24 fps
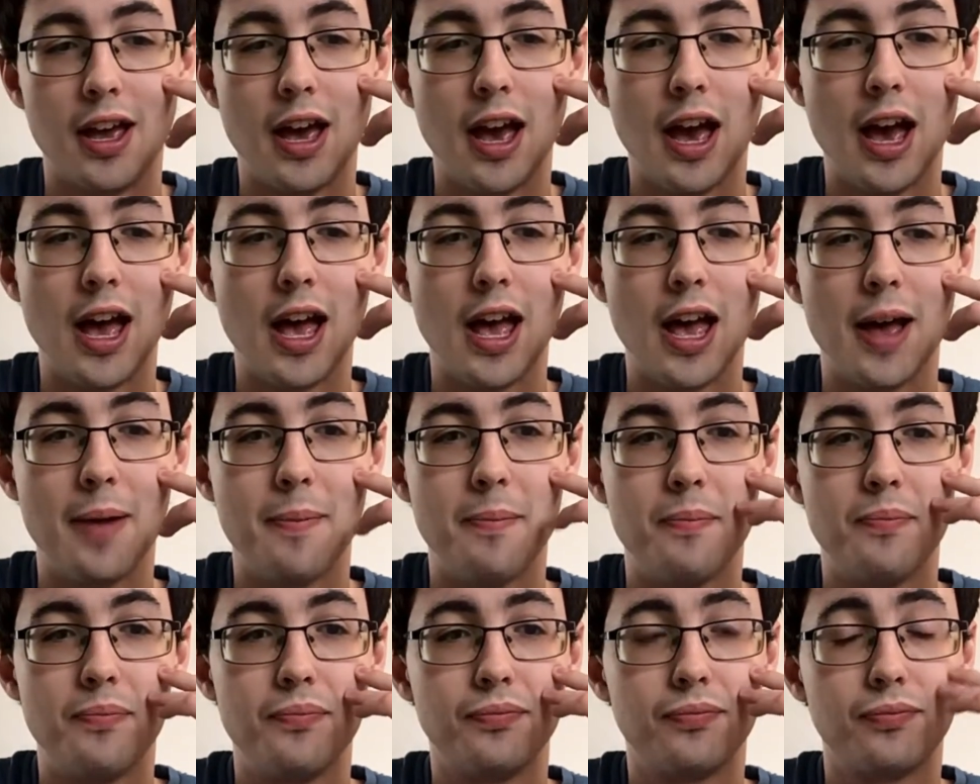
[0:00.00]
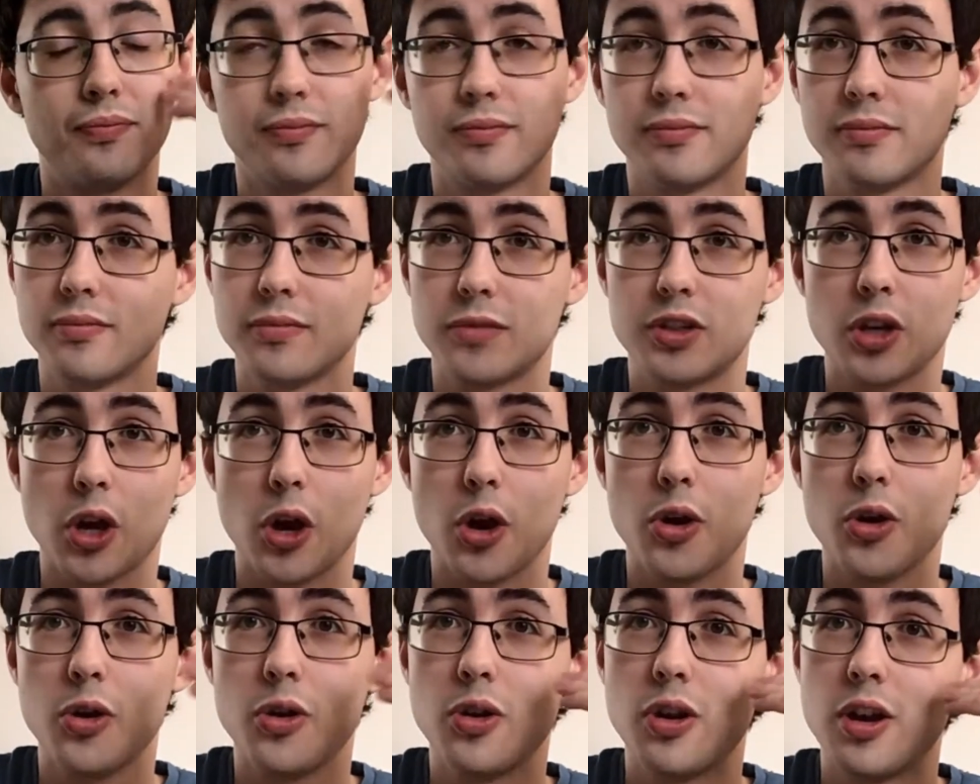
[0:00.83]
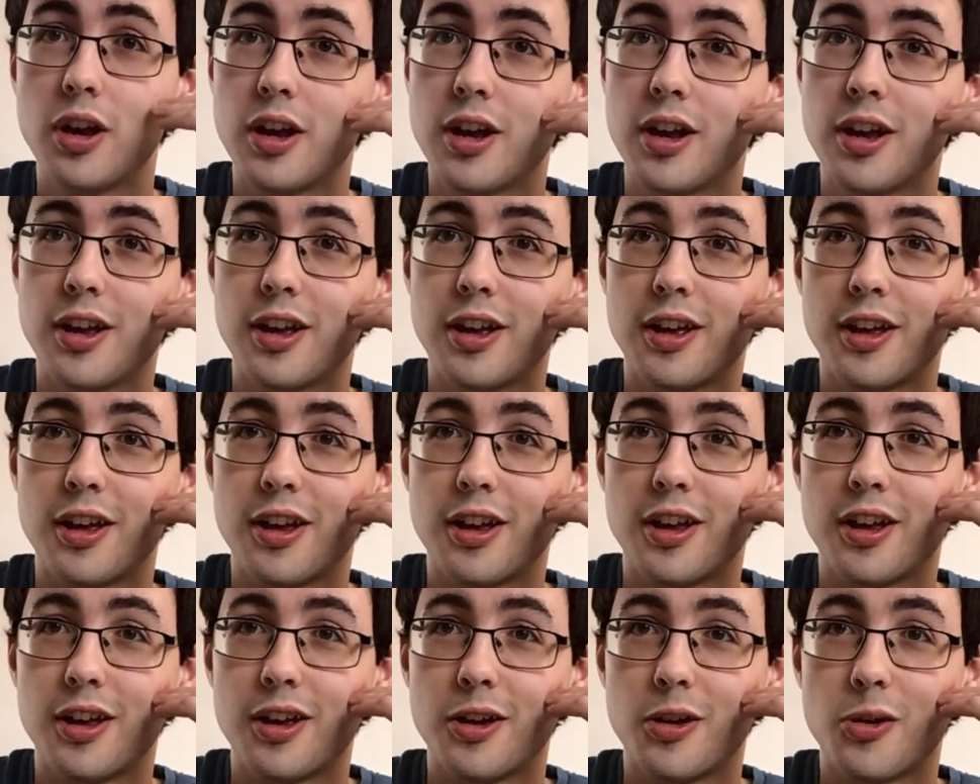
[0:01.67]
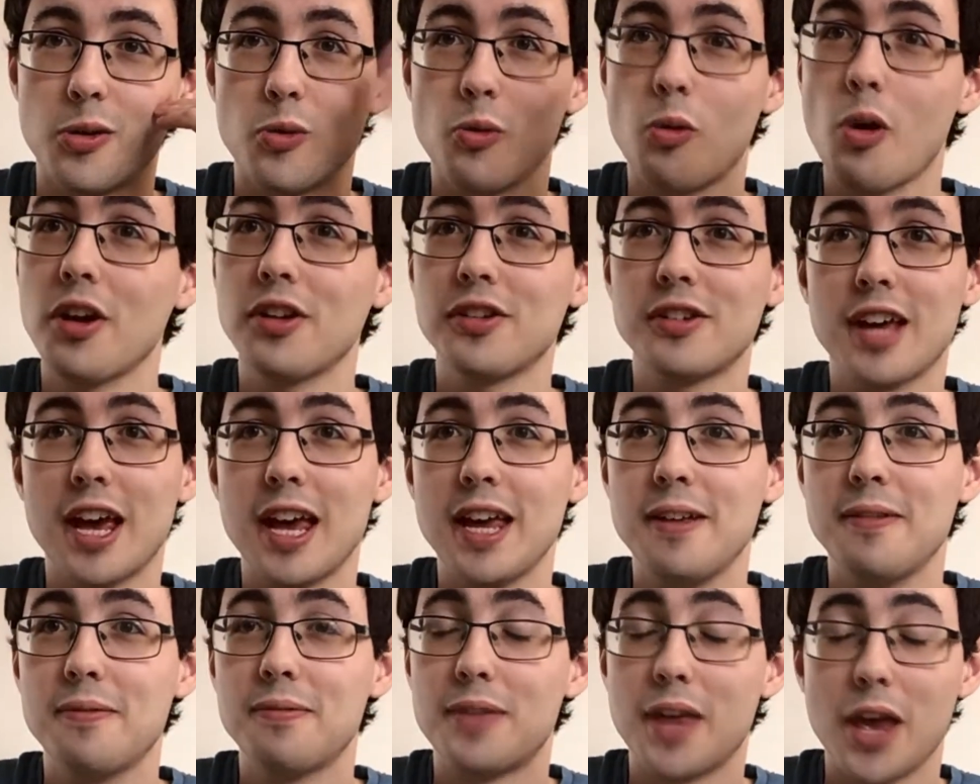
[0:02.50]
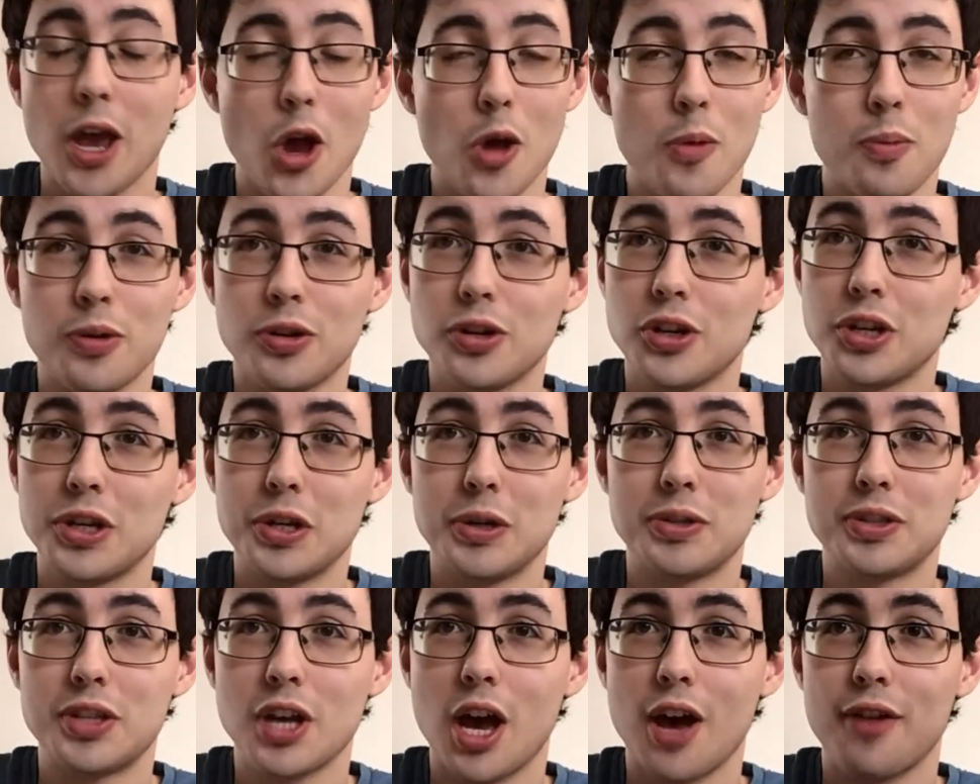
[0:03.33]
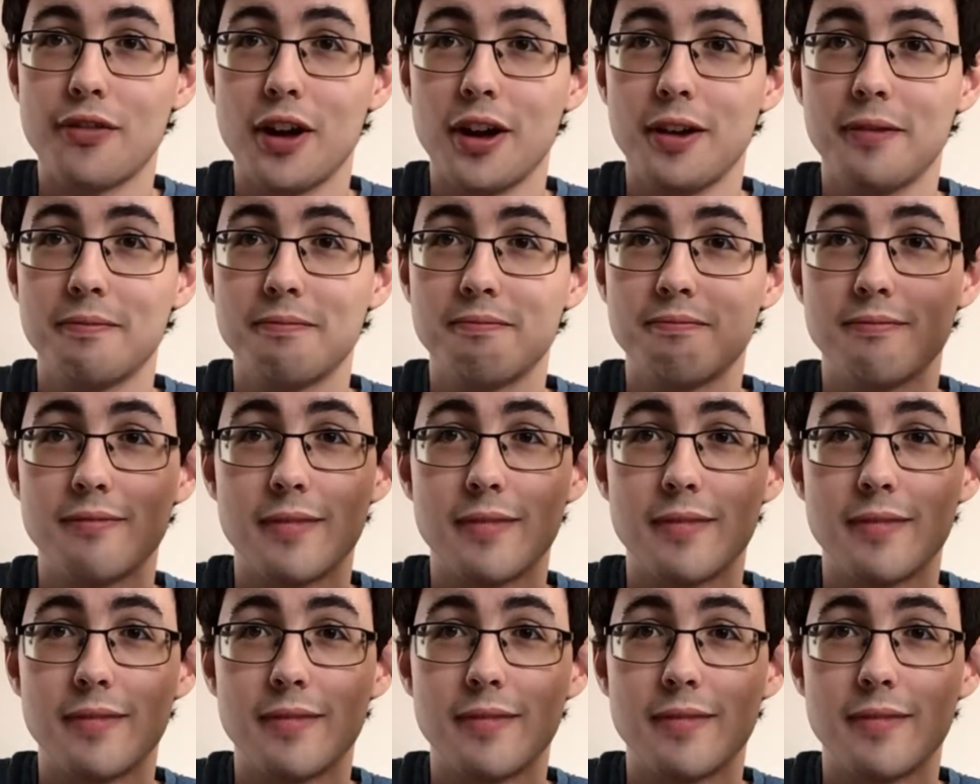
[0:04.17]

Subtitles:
So one day, they opened a new server,